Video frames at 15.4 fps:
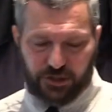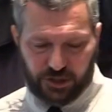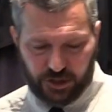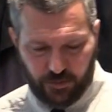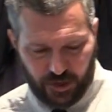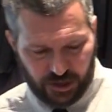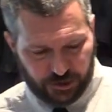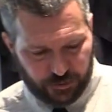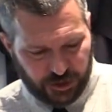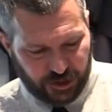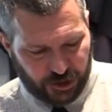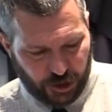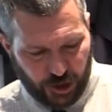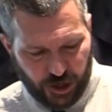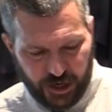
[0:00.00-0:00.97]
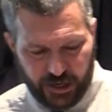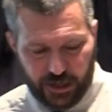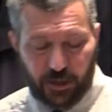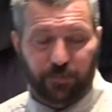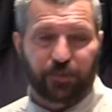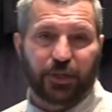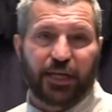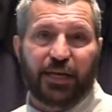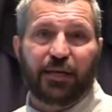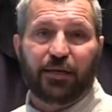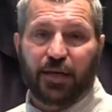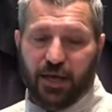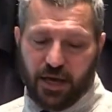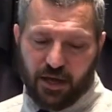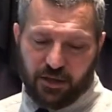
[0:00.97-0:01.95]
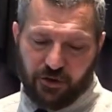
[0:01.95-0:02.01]
She must return and complete
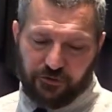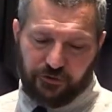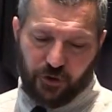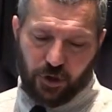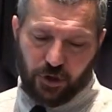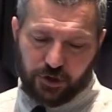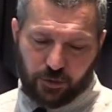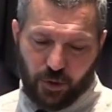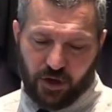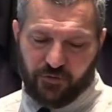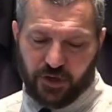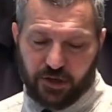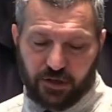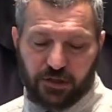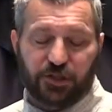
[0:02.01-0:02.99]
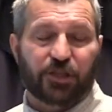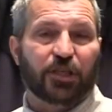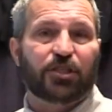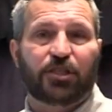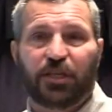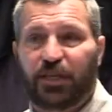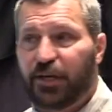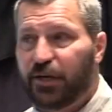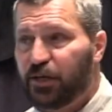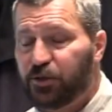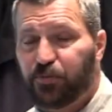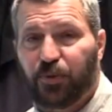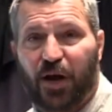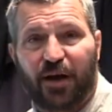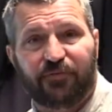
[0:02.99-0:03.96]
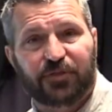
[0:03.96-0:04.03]
the full 1260 years
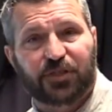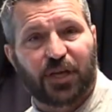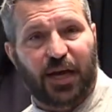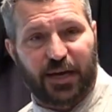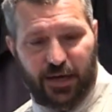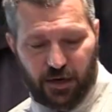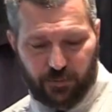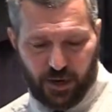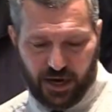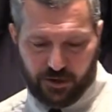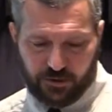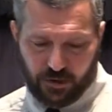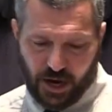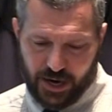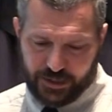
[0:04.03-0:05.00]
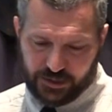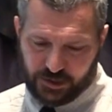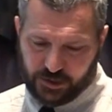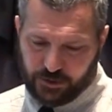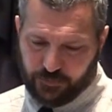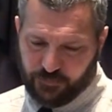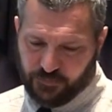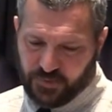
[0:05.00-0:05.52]
prophesied here by Christ.